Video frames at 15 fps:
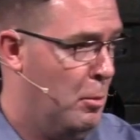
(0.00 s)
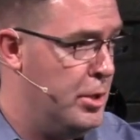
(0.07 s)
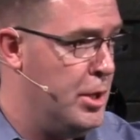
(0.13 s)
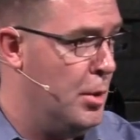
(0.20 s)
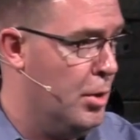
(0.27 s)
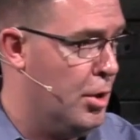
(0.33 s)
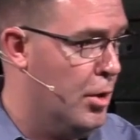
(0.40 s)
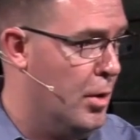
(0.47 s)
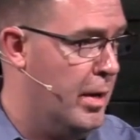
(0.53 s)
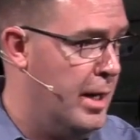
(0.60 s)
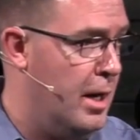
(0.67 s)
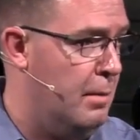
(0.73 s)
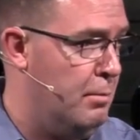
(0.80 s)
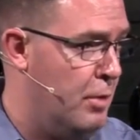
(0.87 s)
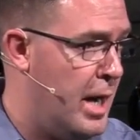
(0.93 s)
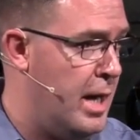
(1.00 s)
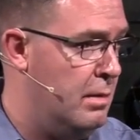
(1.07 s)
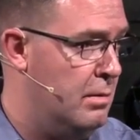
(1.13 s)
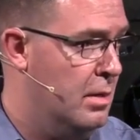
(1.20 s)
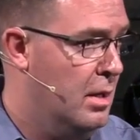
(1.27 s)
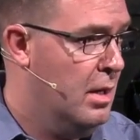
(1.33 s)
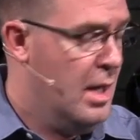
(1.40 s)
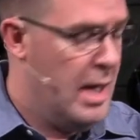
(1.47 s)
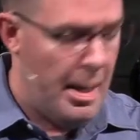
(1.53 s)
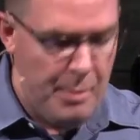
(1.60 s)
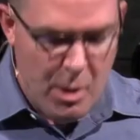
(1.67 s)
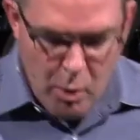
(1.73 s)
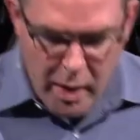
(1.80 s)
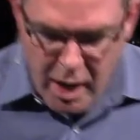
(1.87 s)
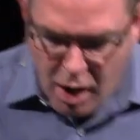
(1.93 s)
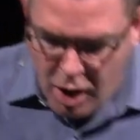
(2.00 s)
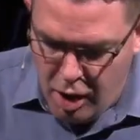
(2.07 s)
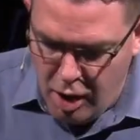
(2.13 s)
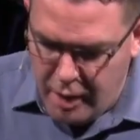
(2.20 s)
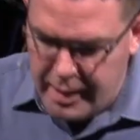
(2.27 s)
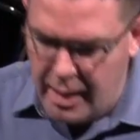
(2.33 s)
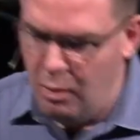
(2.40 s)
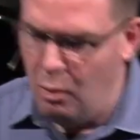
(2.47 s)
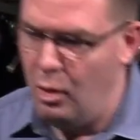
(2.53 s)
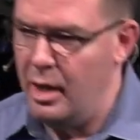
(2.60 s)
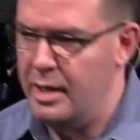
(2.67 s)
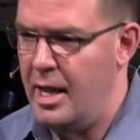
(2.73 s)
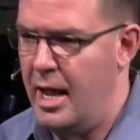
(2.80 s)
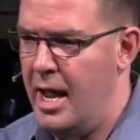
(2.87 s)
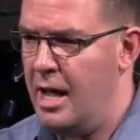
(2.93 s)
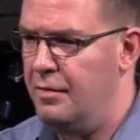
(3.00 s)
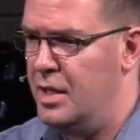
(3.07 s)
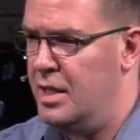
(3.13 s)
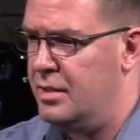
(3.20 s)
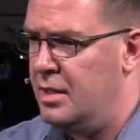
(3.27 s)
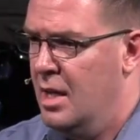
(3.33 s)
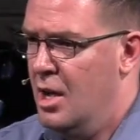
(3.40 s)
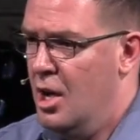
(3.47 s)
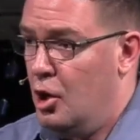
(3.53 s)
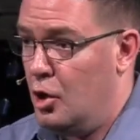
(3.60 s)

When you were growing up, right? I mean, we all kind of want to have this